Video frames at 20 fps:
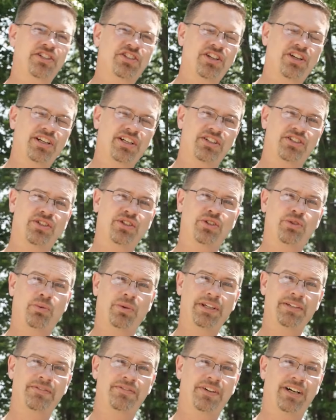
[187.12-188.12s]
start at
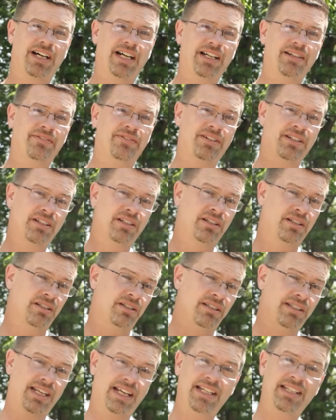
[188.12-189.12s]
225,
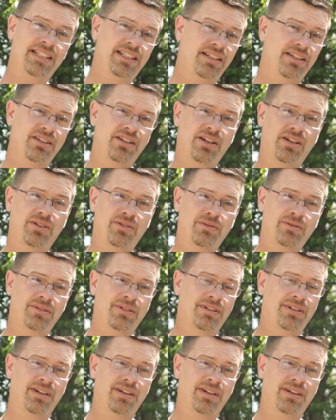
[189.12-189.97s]
nice and low.